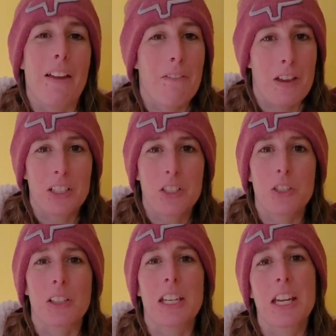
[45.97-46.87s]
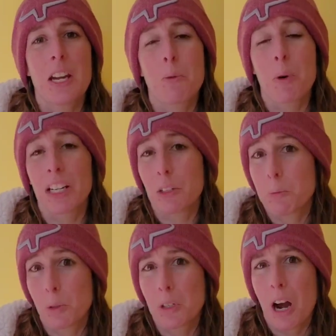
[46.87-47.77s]
eventually when
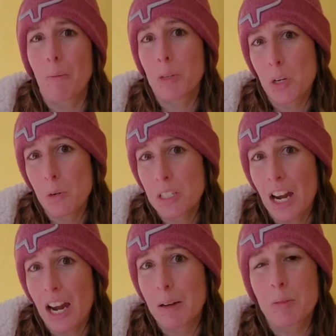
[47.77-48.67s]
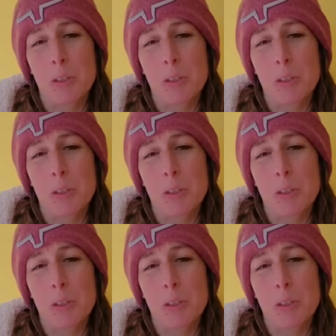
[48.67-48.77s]
it will come your time